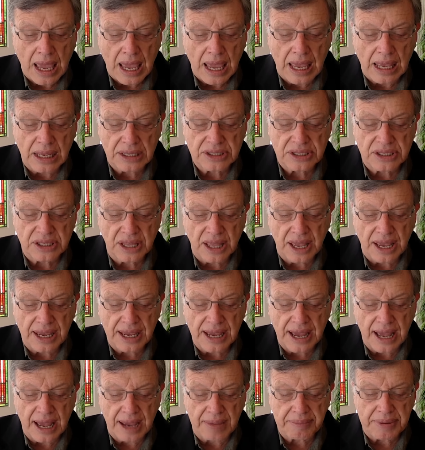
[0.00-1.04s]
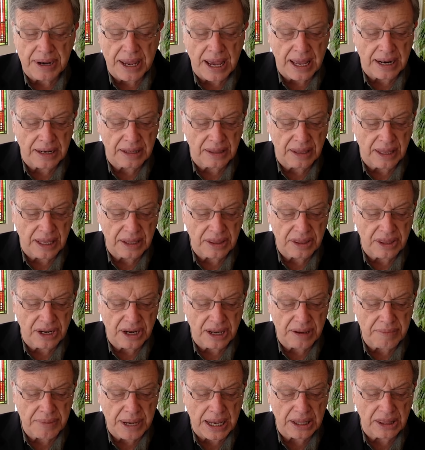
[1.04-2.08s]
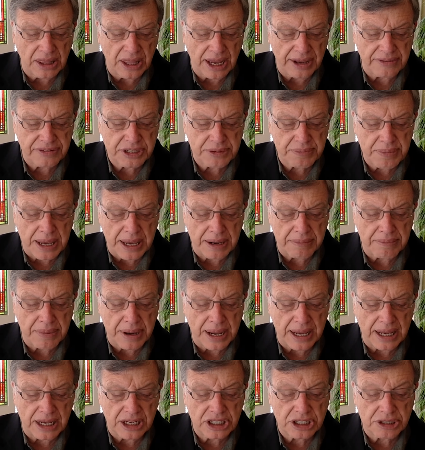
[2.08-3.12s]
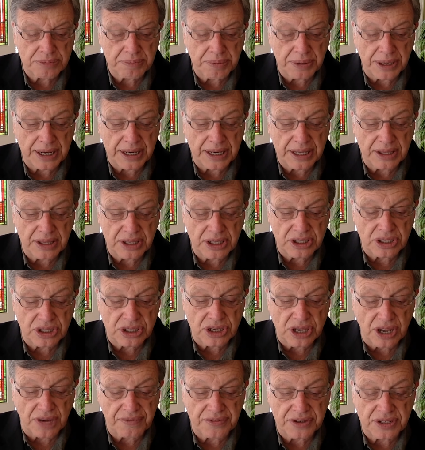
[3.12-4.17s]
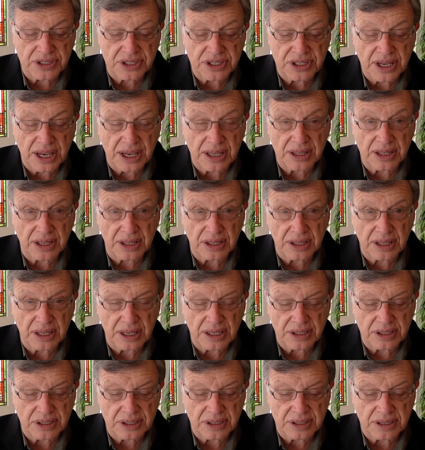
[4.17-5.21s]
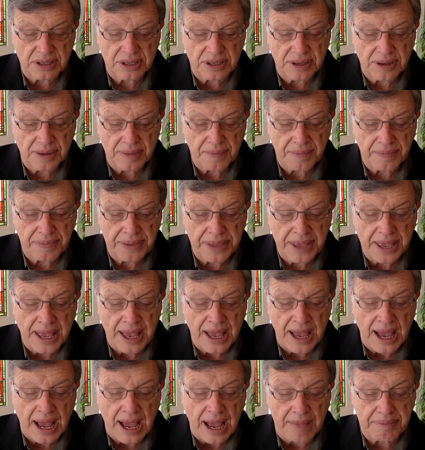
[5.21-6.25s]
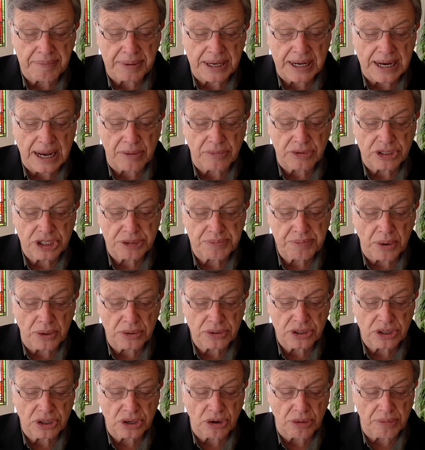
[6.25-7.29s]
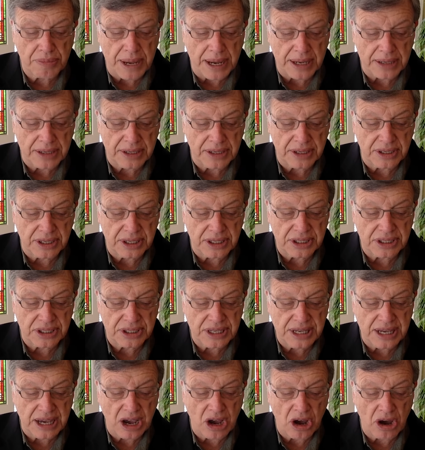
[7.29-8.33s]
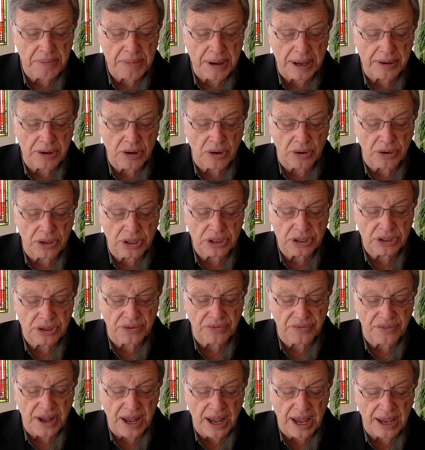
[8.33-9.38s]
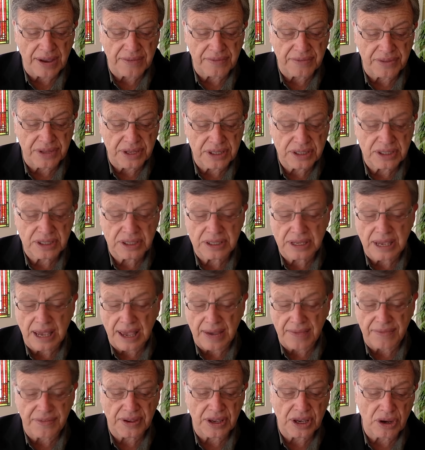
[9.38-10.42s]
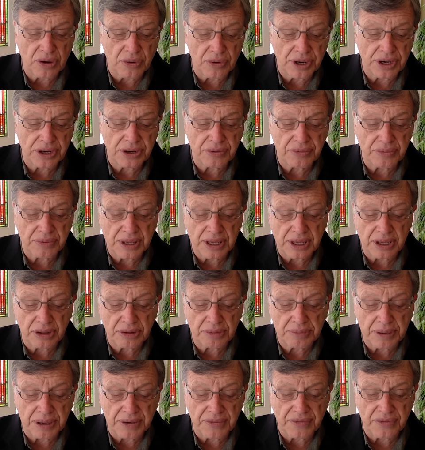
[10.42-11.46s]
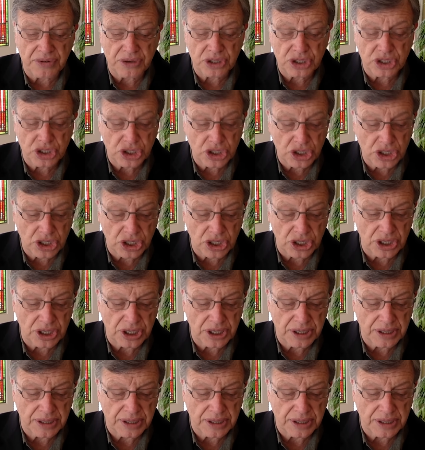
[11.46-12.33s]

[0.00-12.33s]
It's like I'm not lengthening my lifespan by explaining this stuff, to say the least. I mean, I was supposed to go back to D.C. How am I going to survive? This is effing going to kill me for sure.